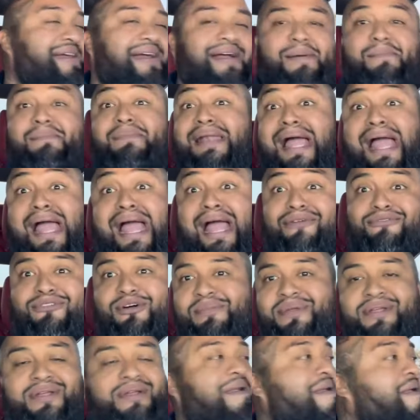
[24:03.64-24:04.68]
I'm live,
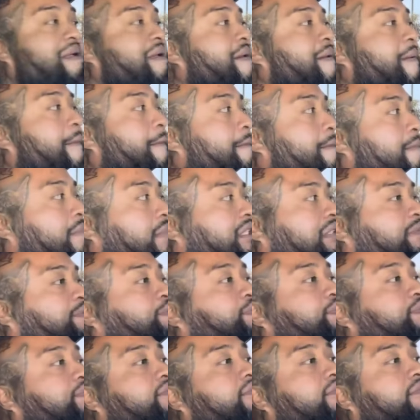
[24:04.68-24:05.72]
homie.
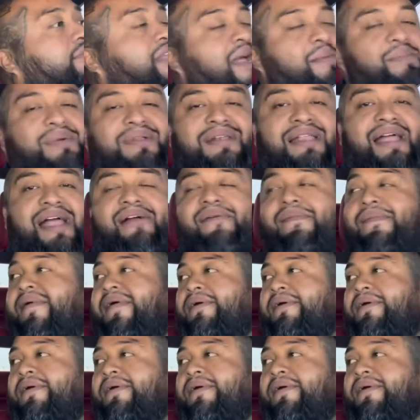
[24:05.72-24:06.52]
I'm gonna laugh.